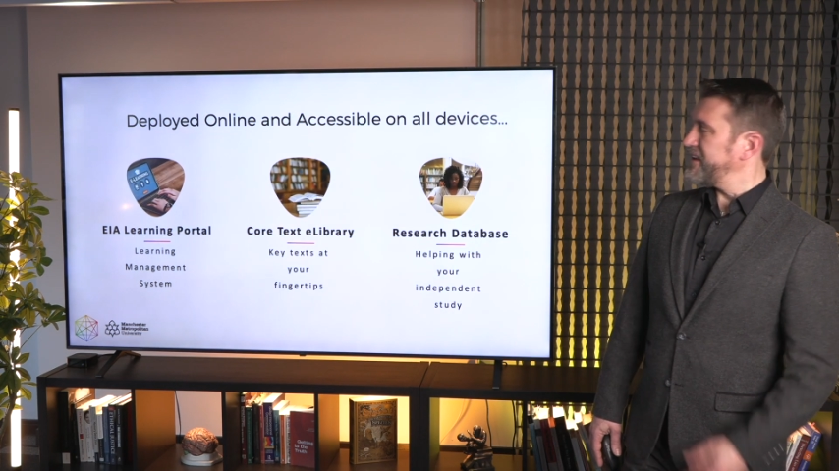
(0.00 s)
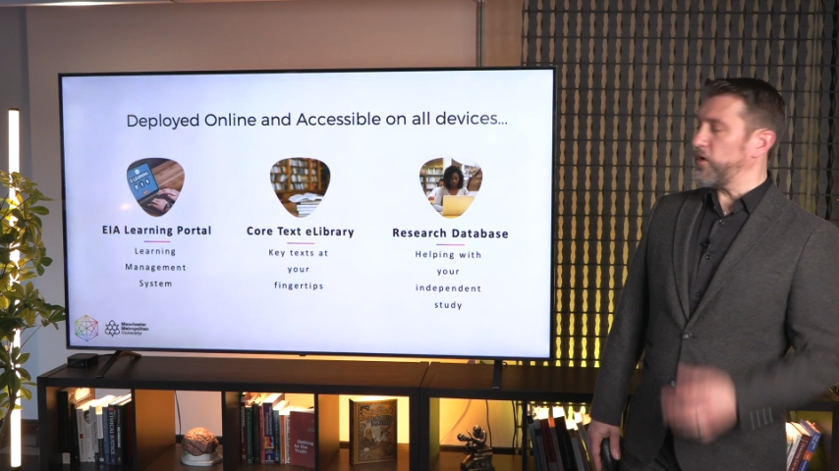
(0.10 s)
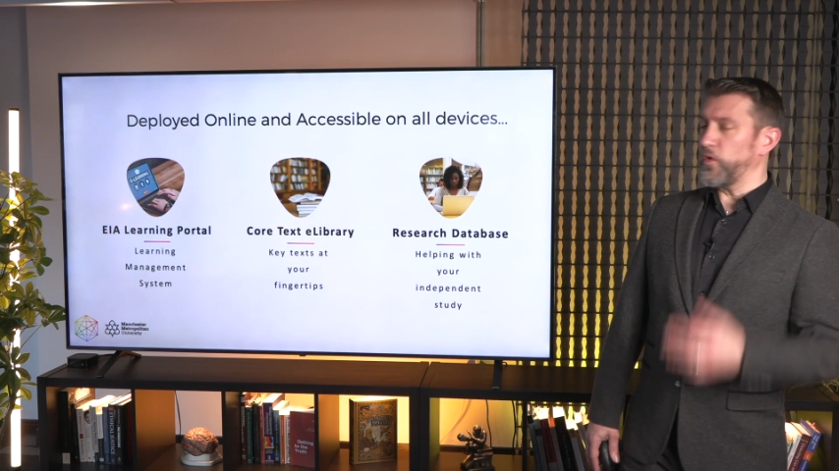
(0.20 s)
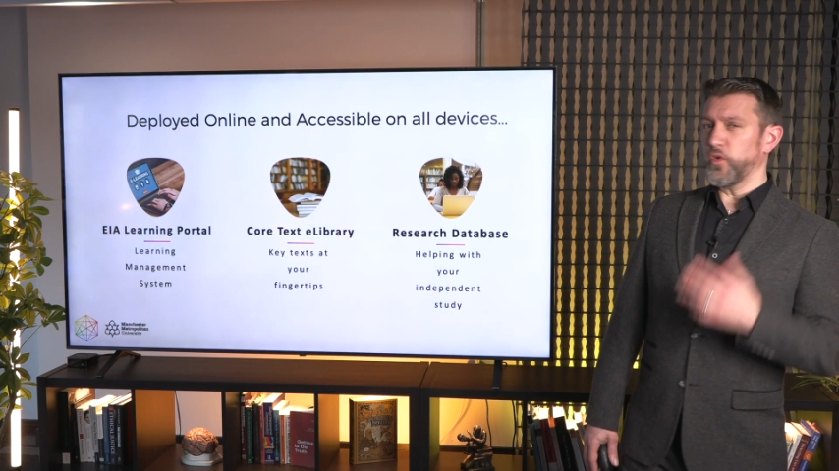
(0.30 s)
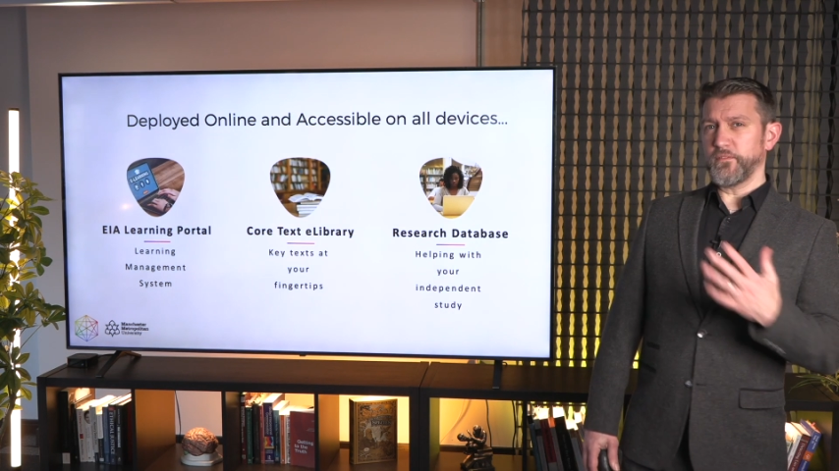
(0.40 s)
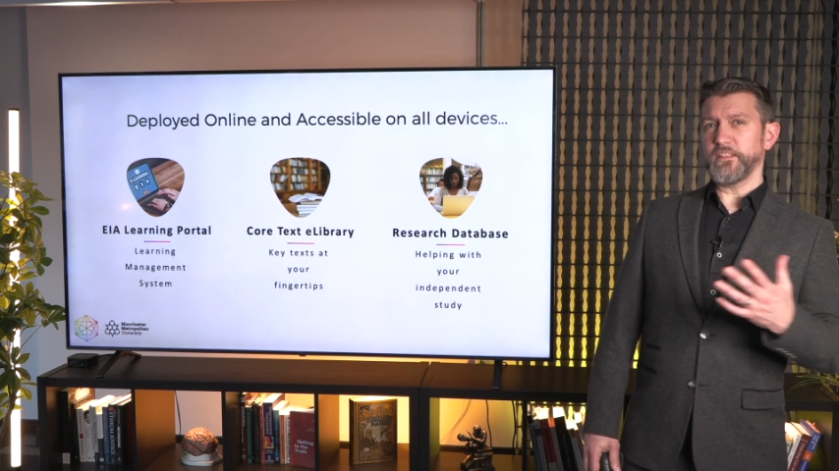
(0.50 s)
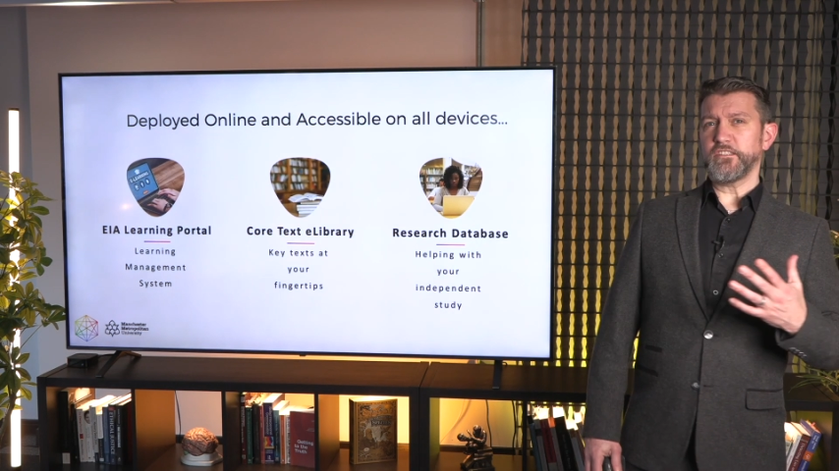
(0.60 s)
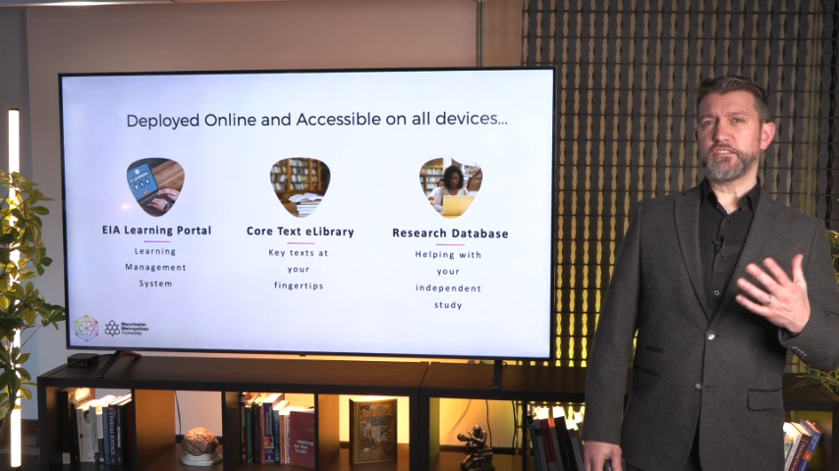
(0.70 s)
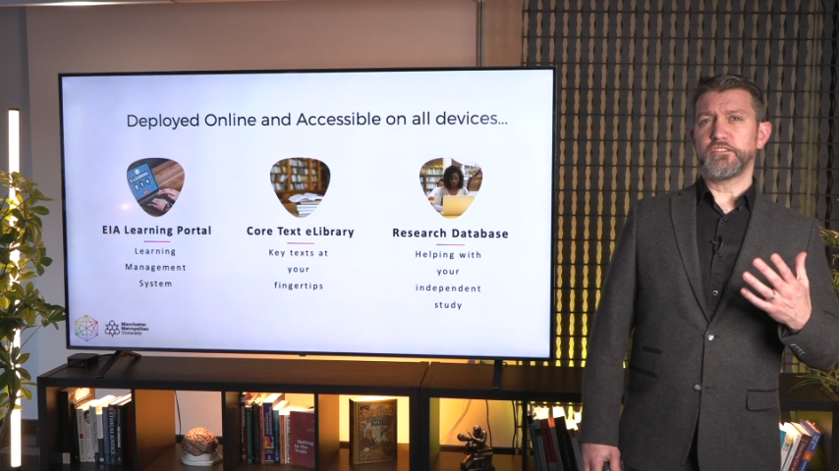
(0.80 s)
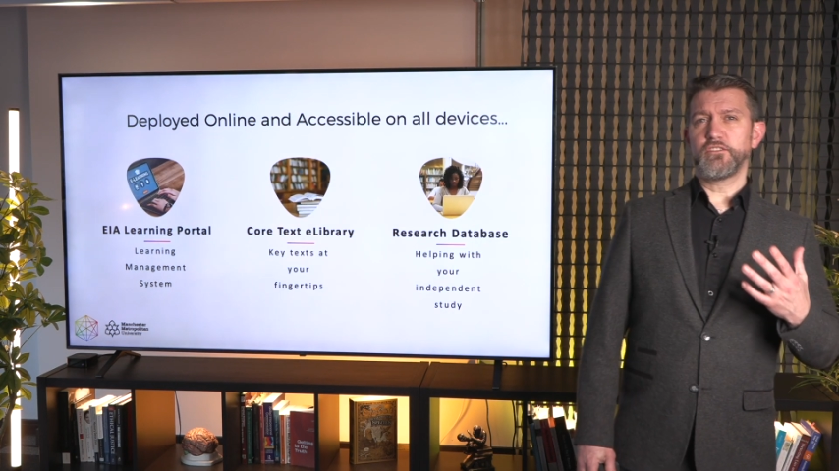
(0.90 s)
all of
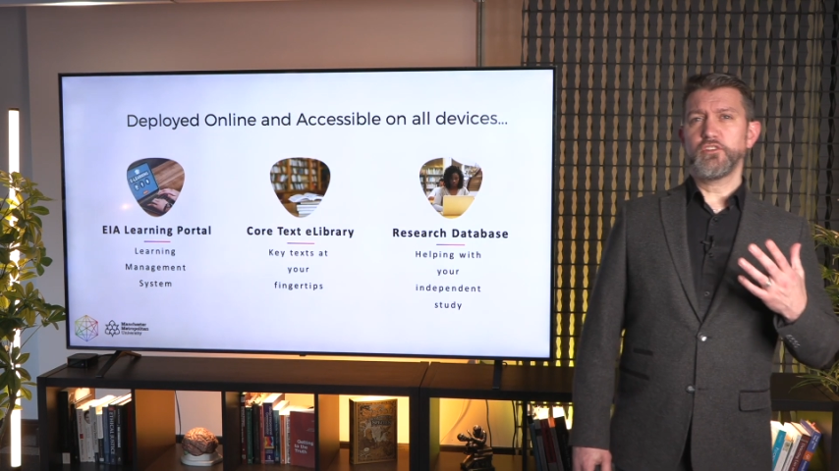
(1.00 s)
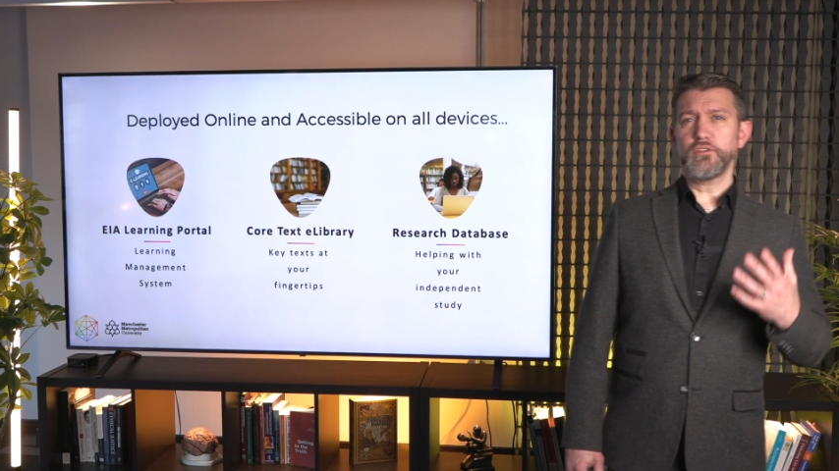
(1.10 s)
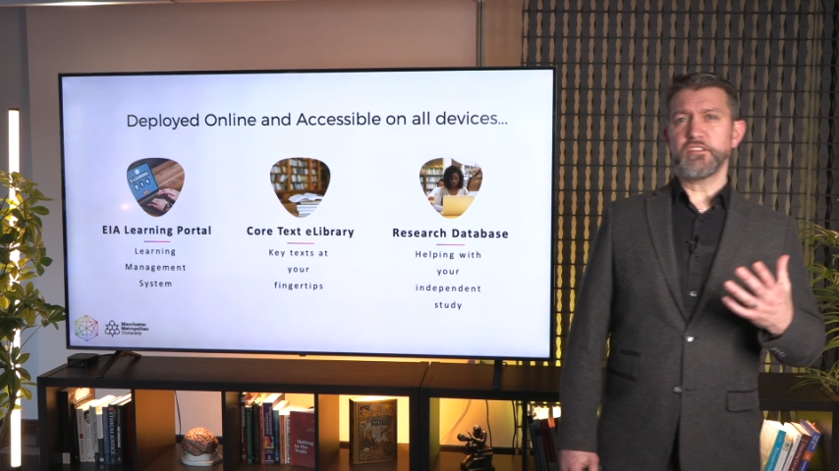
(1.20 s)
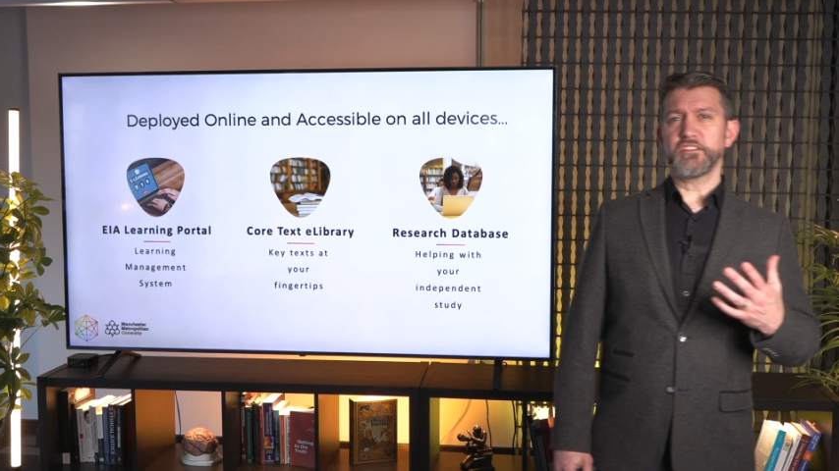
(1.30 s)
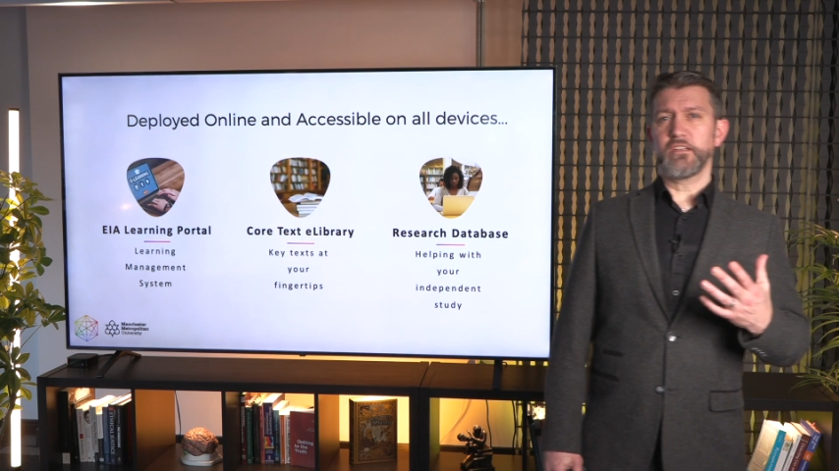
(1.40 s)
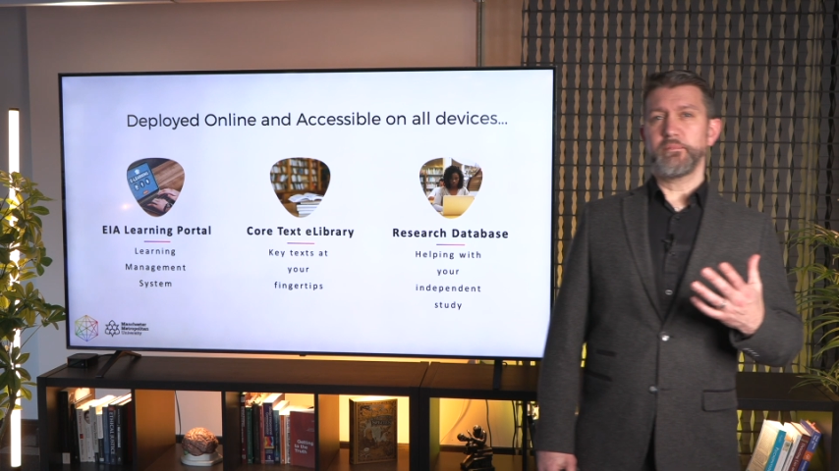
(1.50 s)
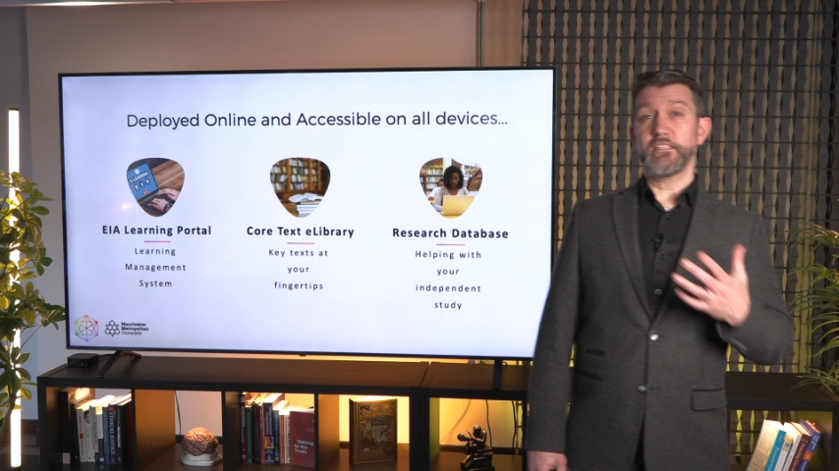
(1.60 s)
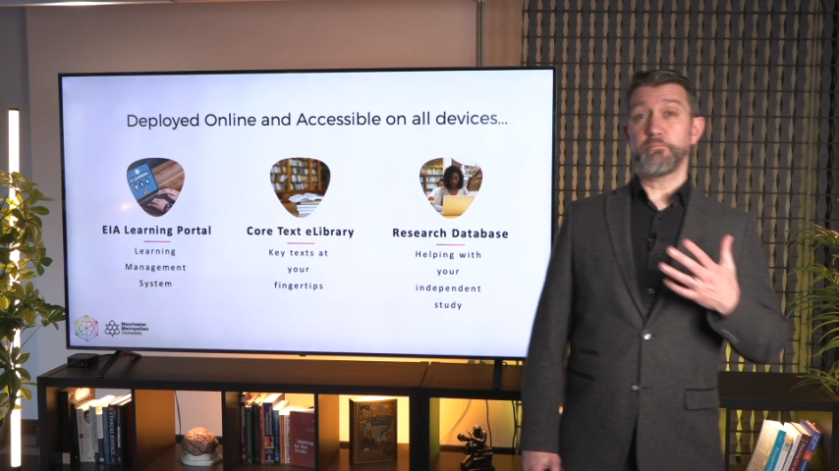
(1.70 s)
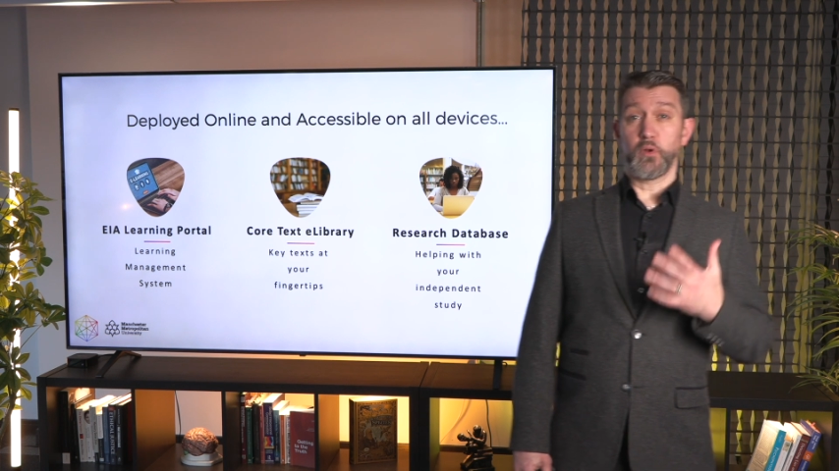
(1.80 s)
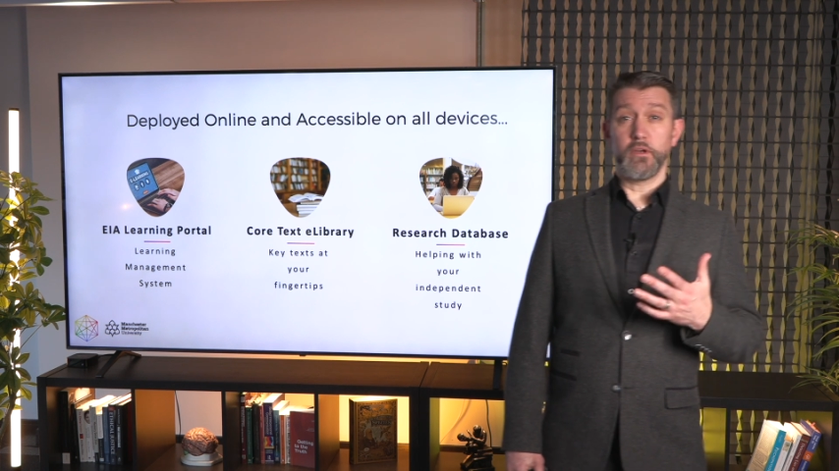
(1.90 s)
these units are going to be
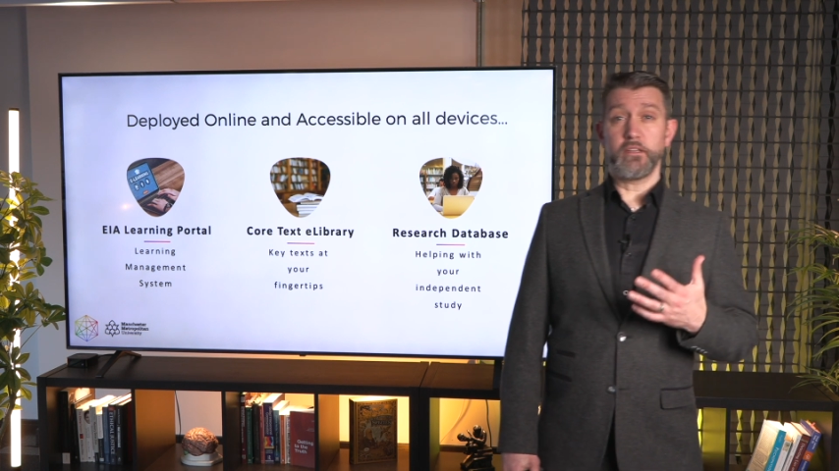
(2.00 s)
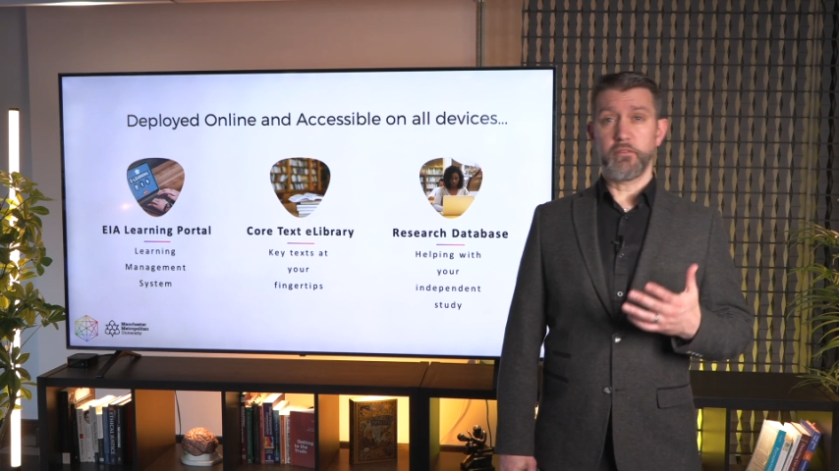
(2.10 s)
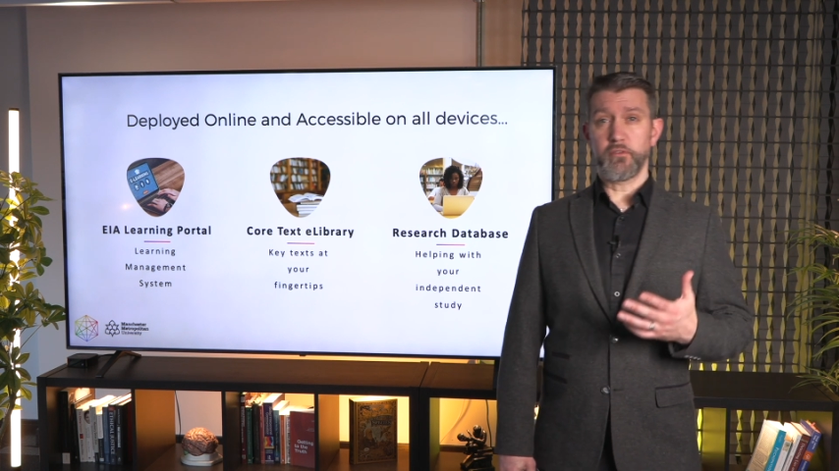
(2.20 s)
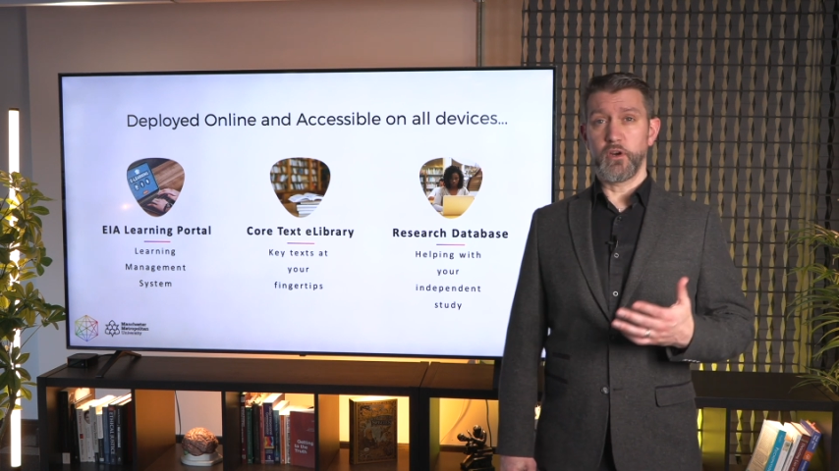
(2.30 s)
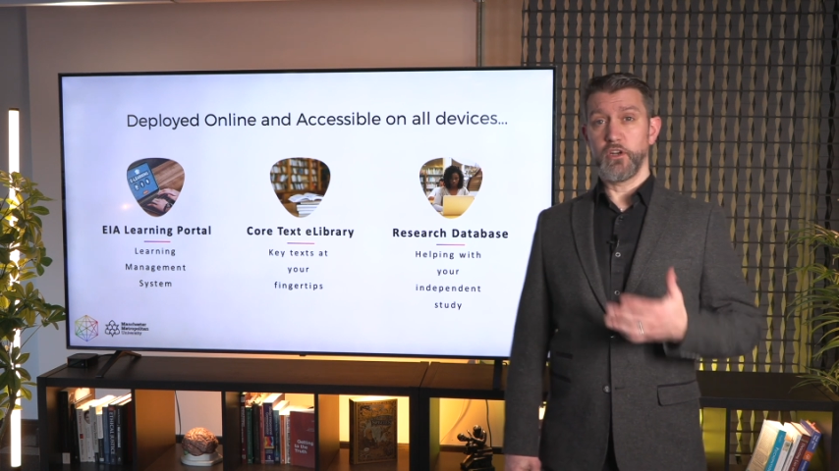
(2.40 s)
deployed through